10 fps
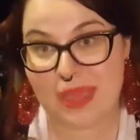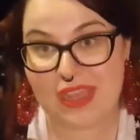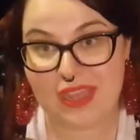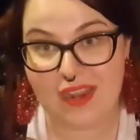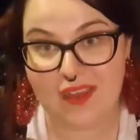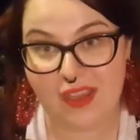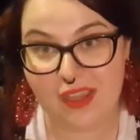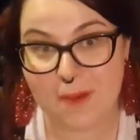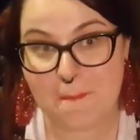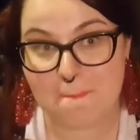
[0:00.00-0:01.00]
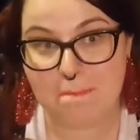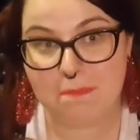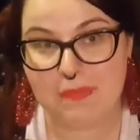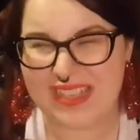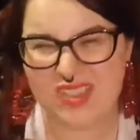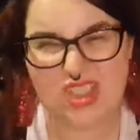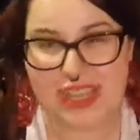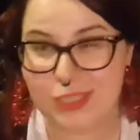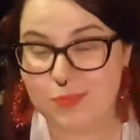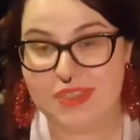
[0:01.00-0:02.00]
Pete and I
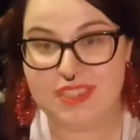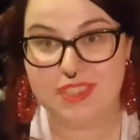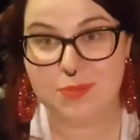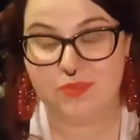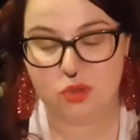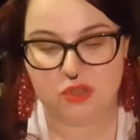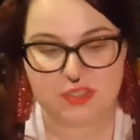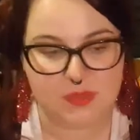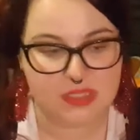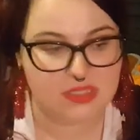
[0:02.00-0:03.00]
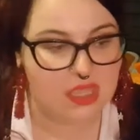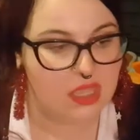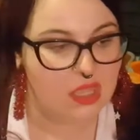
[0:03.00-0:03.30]
exchanged presents before Christmas.